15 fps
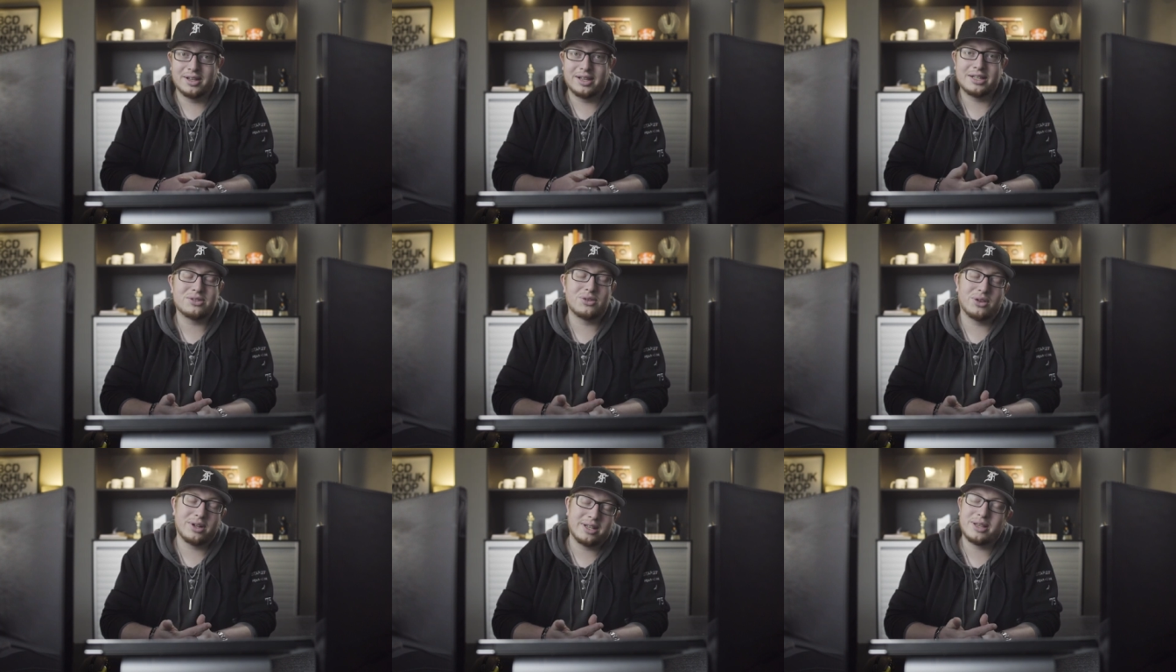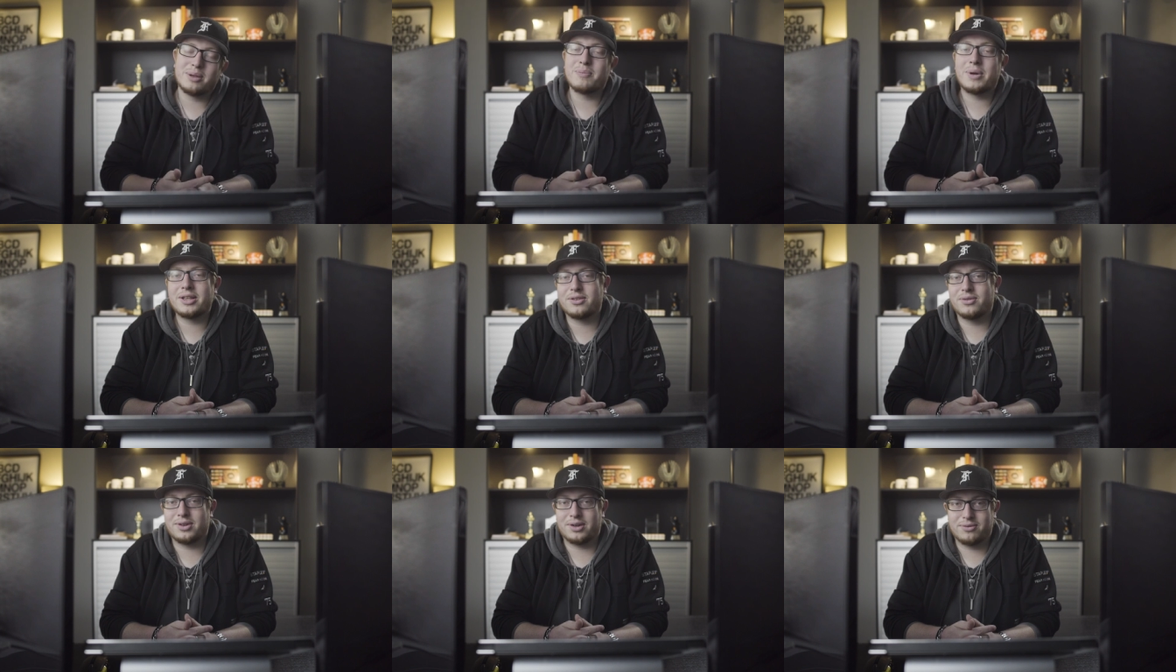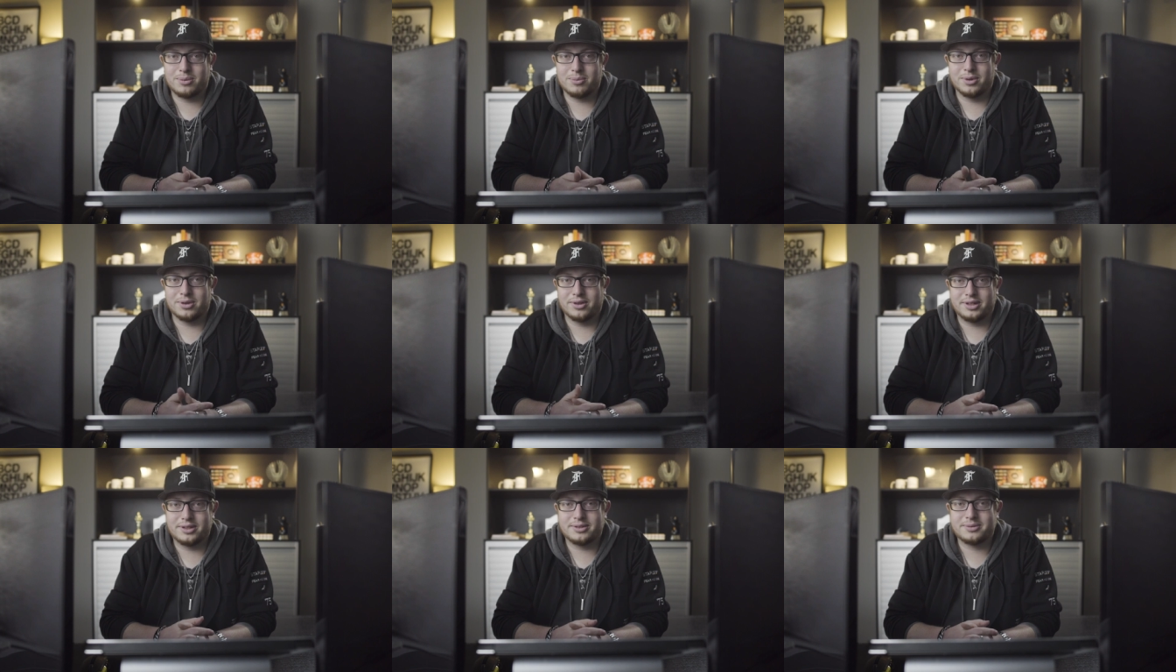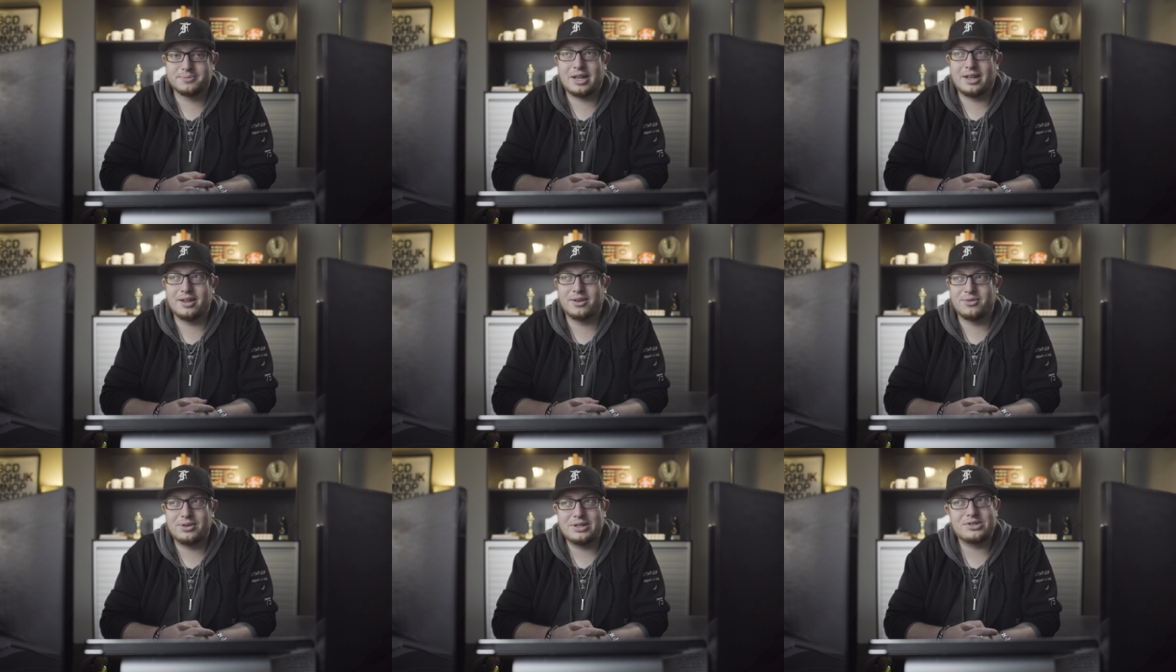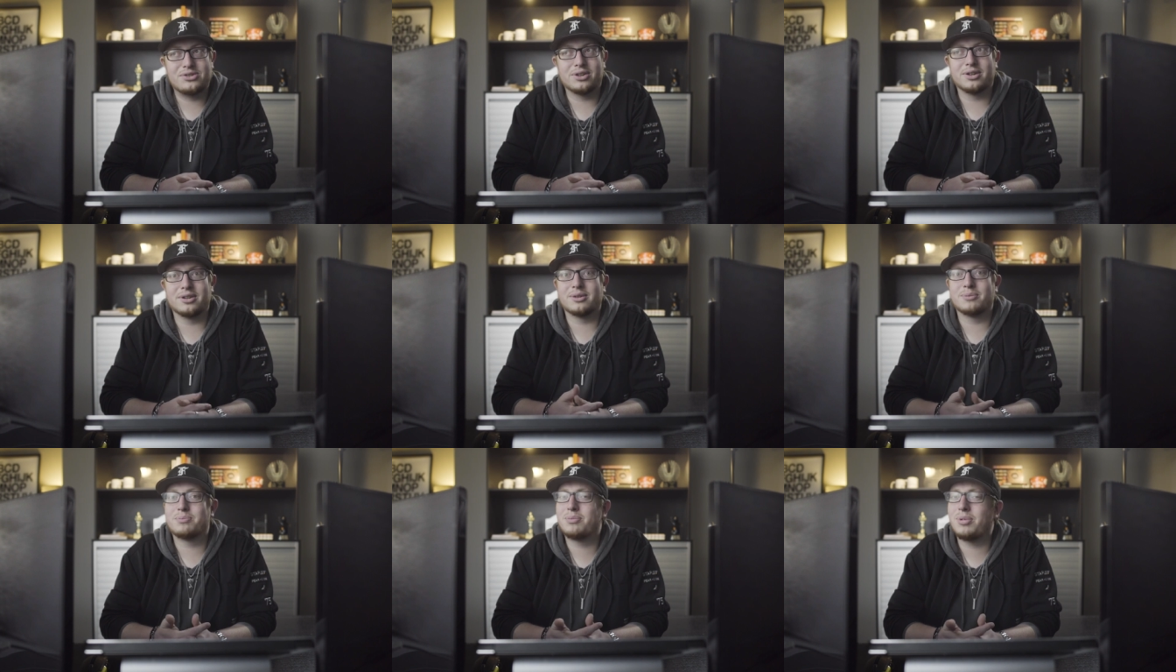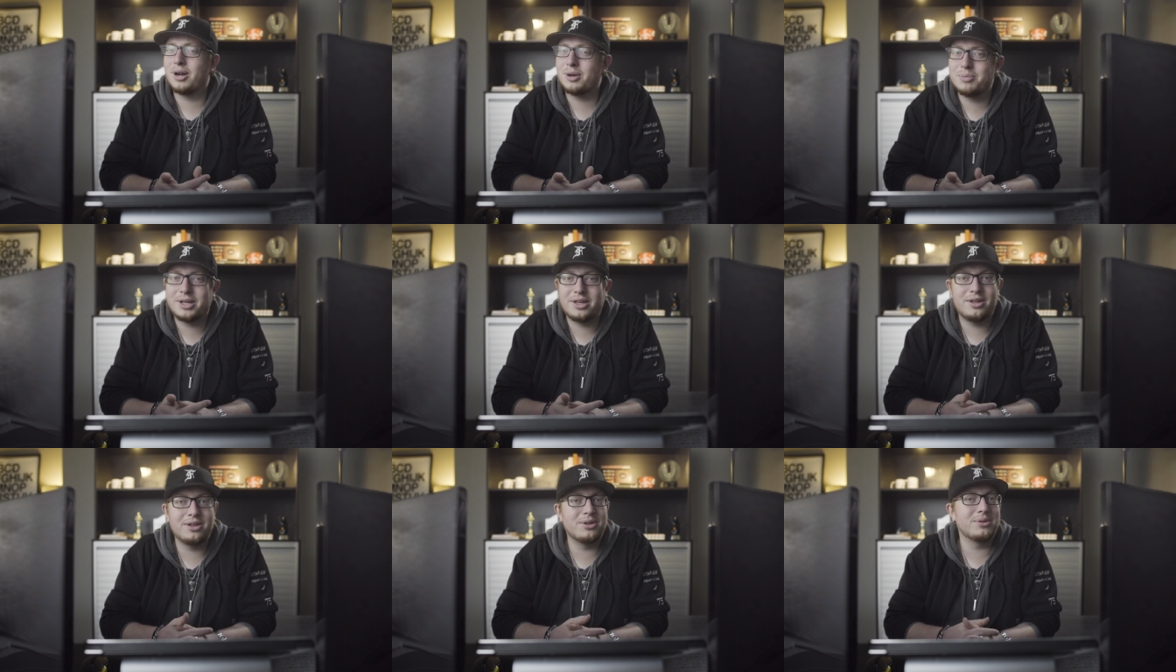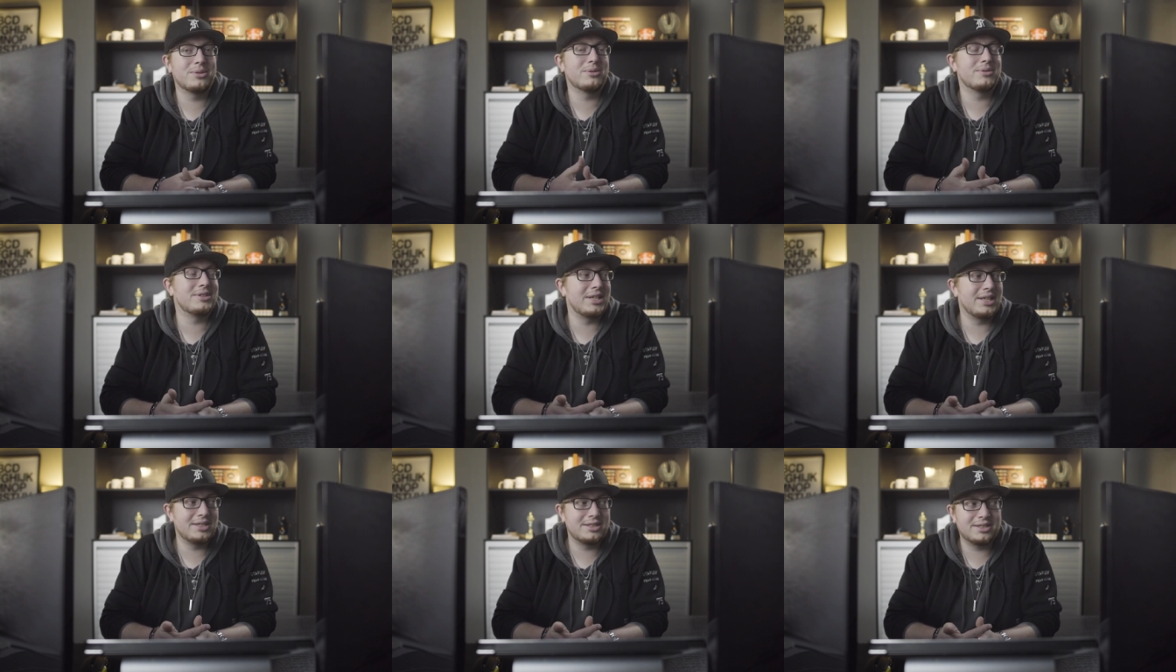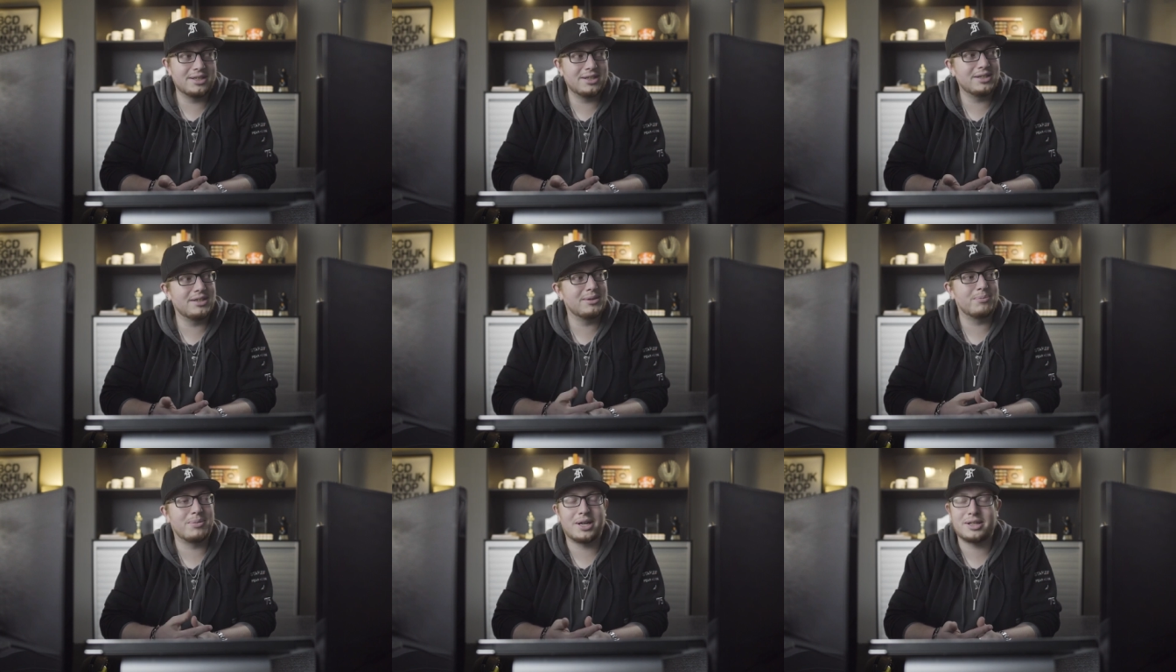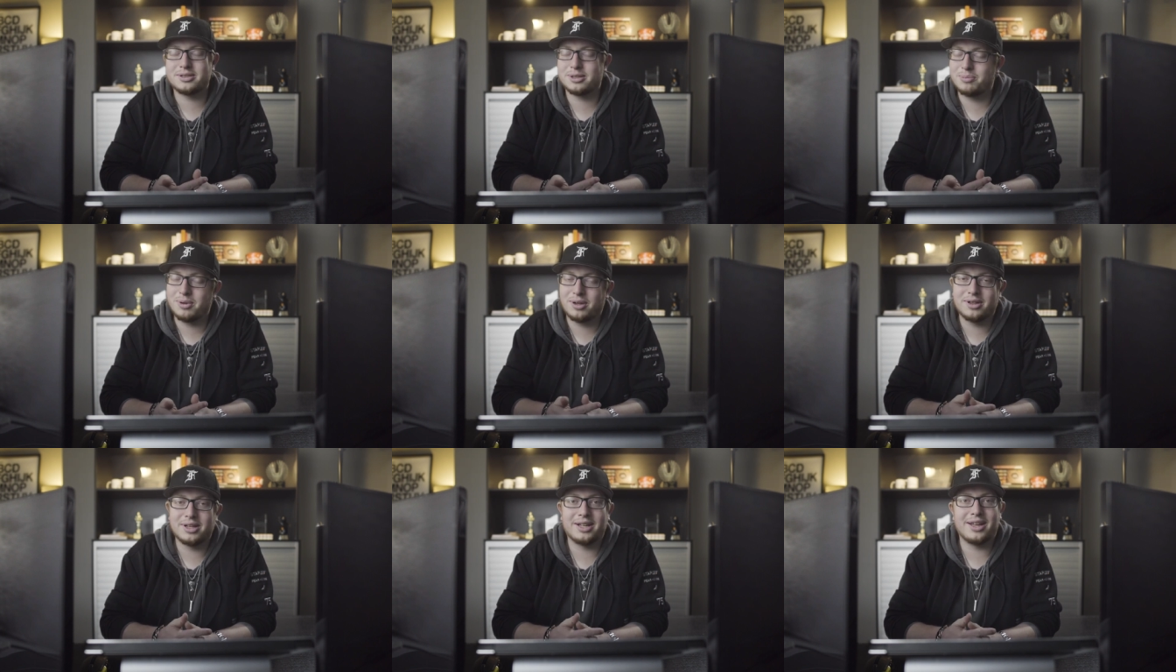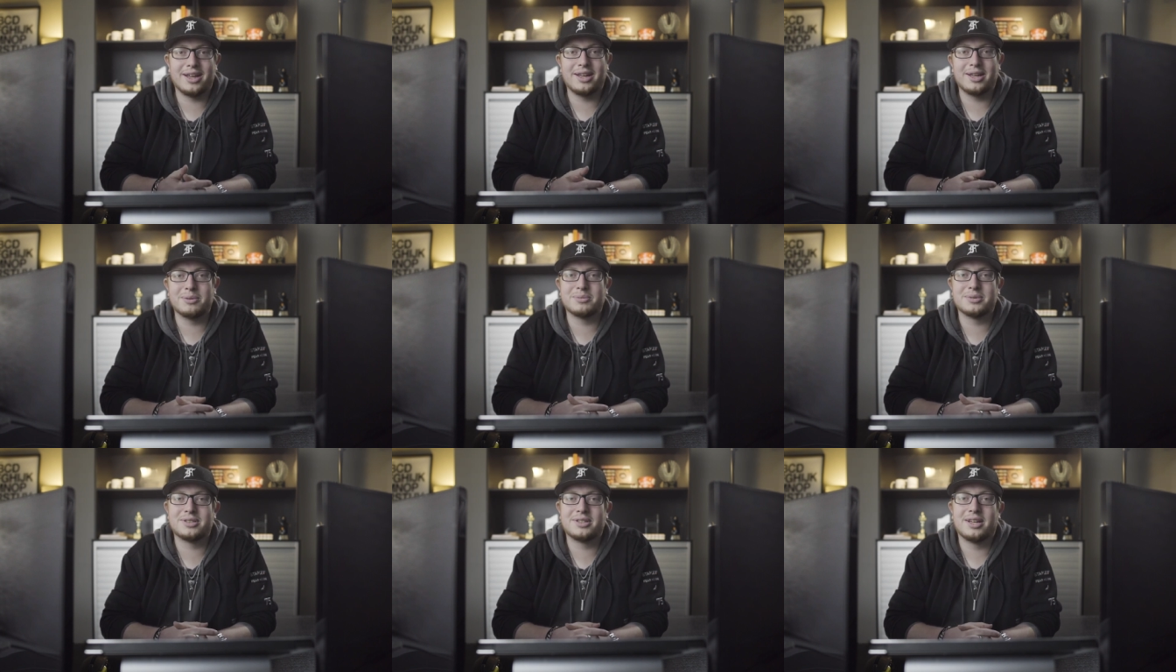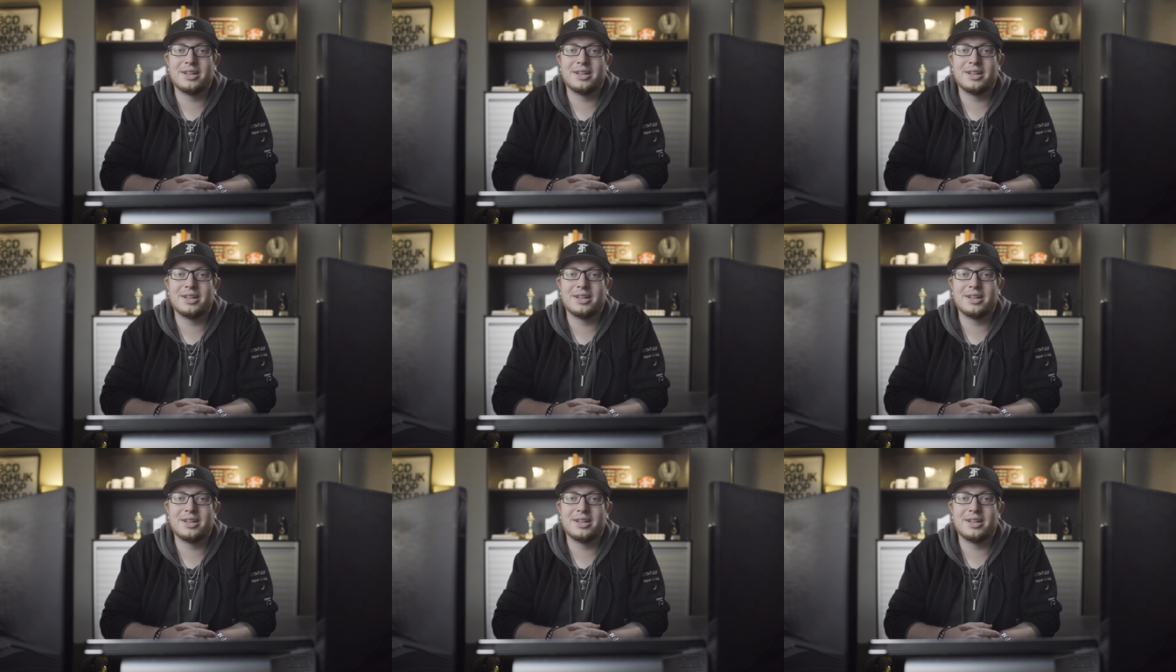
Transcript: Let's look at the men's event from earlier. It featured barbecue, teaching, basketball and games,